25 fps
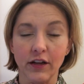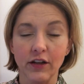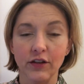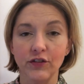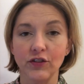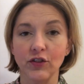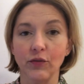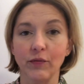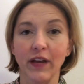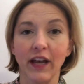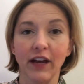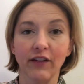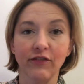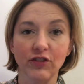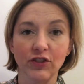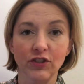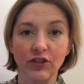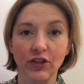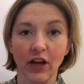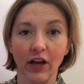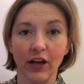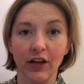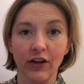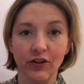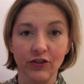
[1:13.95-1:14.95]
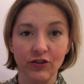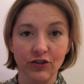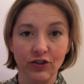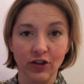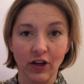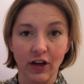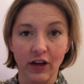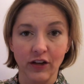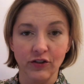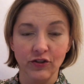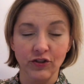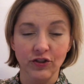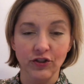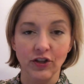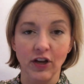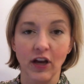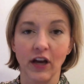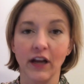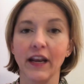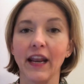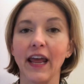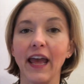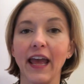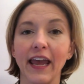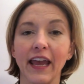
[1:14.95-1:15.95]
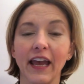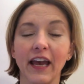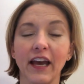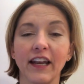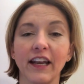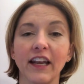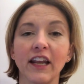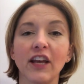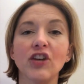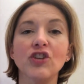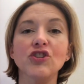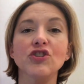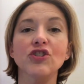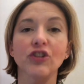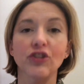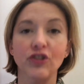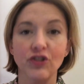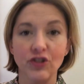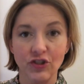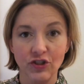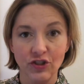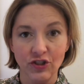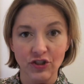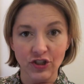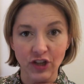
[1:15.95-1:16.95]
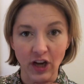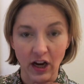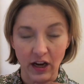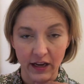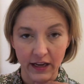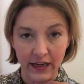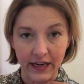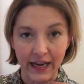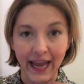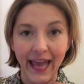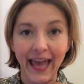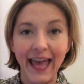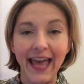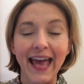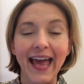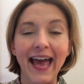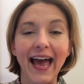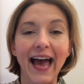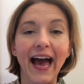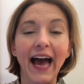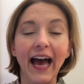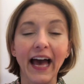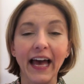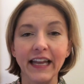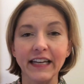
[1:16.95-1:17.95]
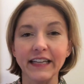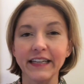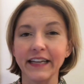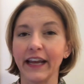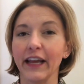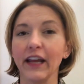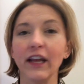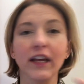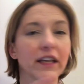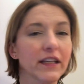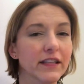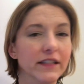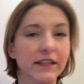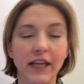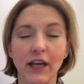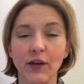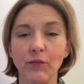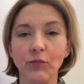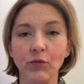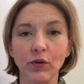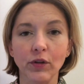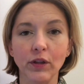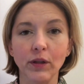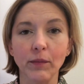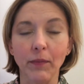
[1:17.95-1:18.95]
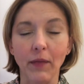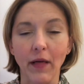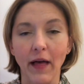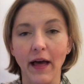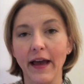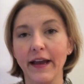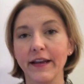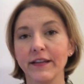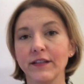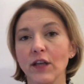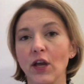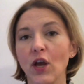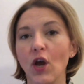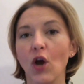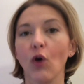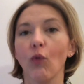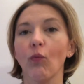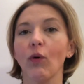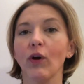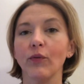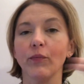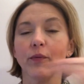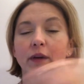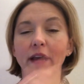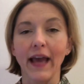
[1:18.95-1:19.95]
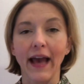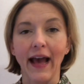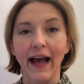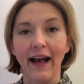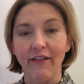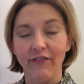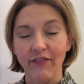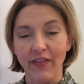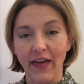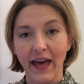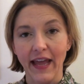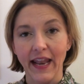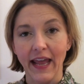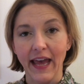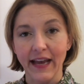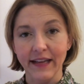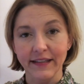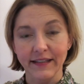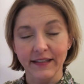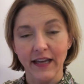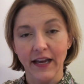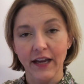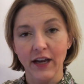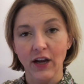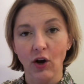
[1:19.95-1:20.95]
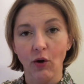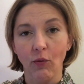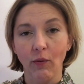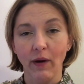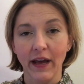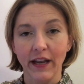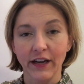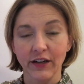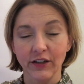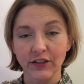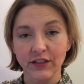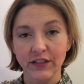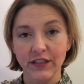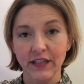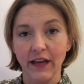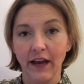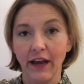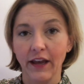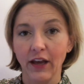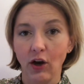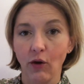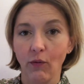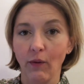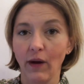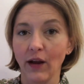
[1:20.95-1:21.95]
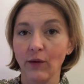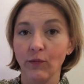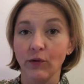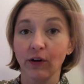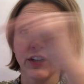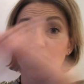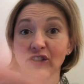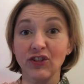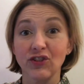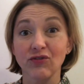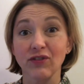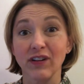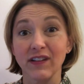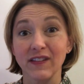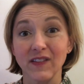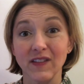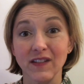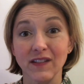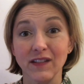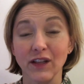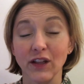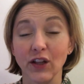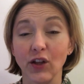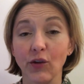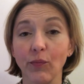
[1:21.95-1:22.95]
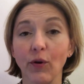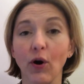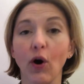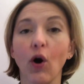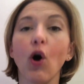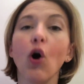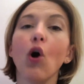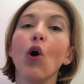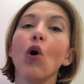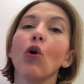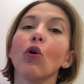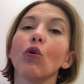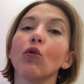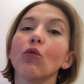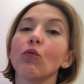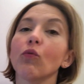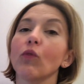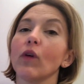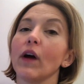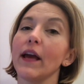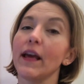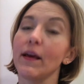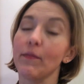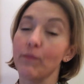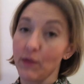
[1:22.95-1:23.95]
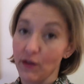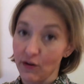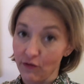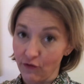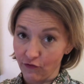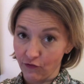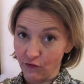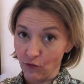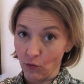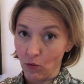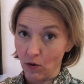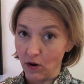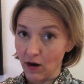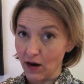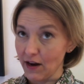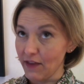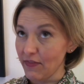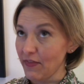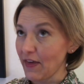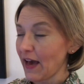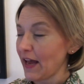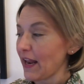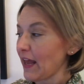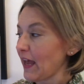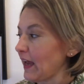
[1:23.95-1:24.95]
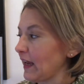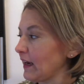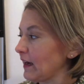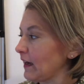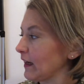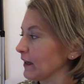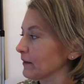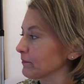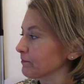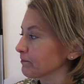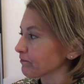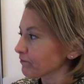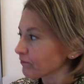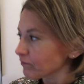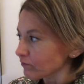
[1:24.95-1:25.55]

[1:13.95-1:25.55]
So we have shun, shun, shun, and zhun ending. Same rule applies when we have that S I O N or T I O N. We're going to stress the syllable right before that ending.